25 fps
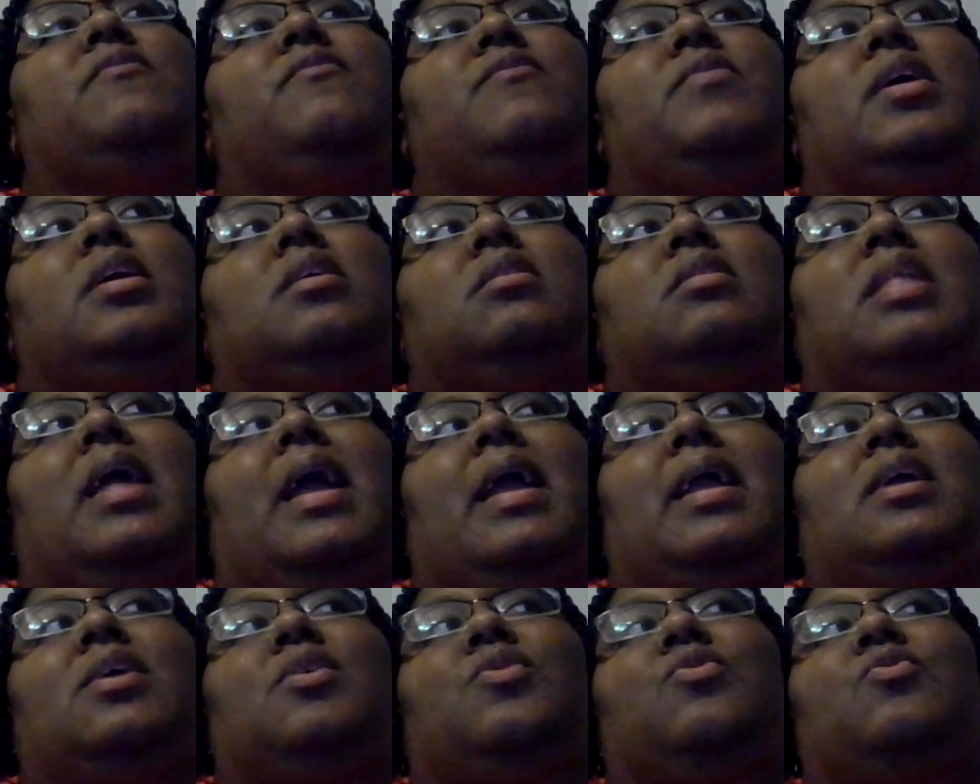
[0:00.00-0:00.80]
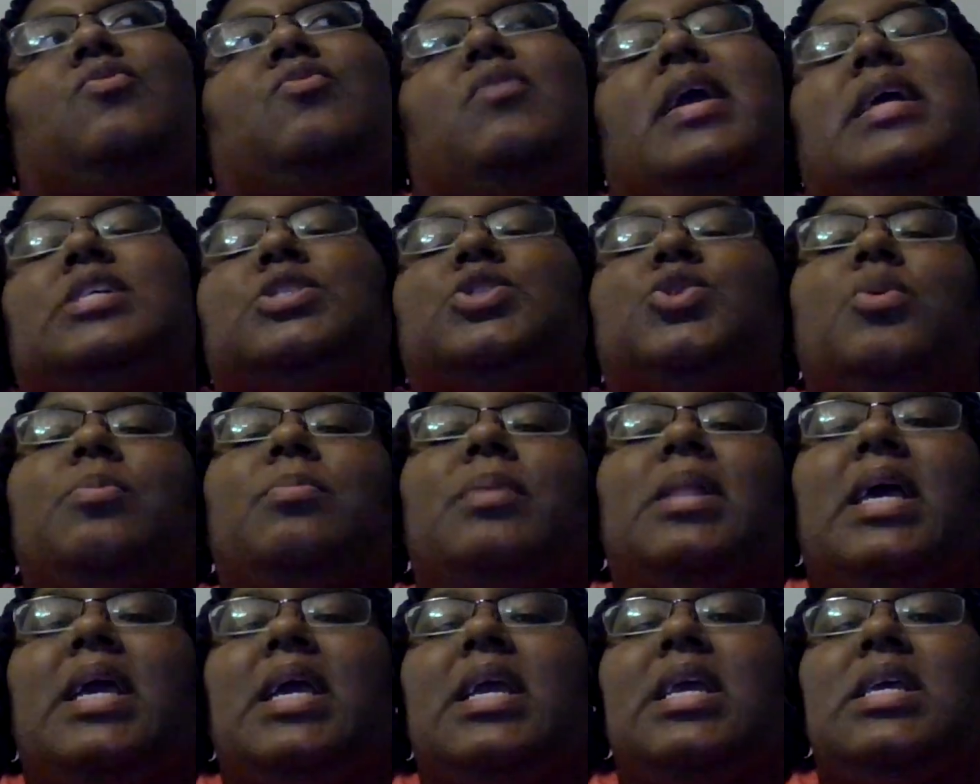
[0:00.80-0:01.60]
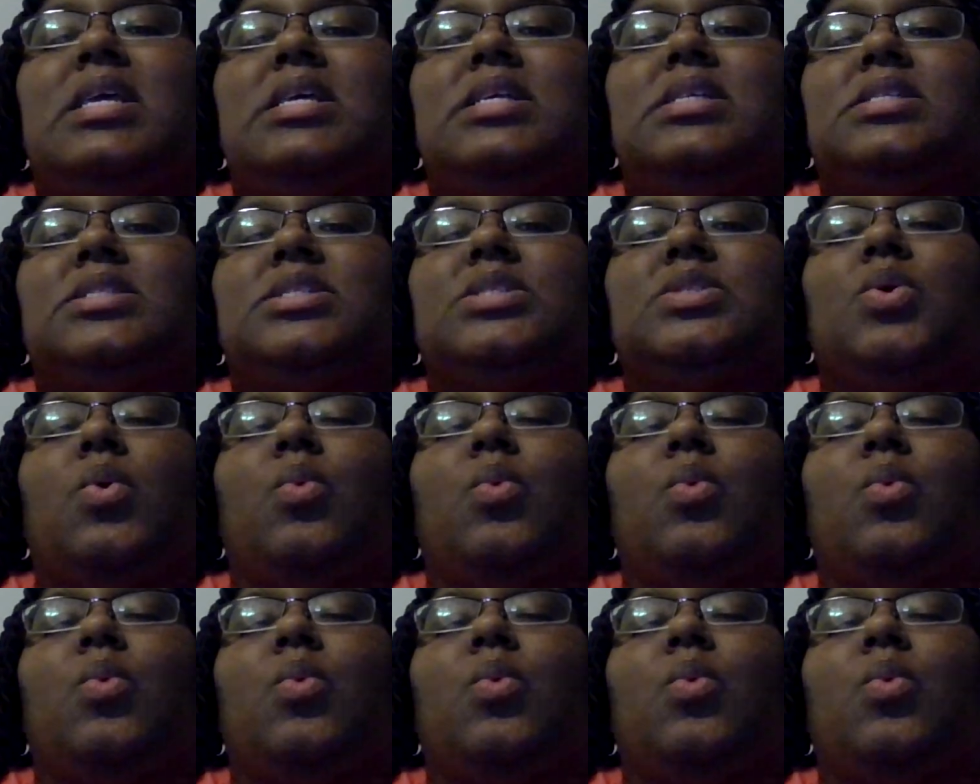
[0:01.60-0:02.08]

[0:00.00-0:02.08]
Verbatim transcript: felt like razor blades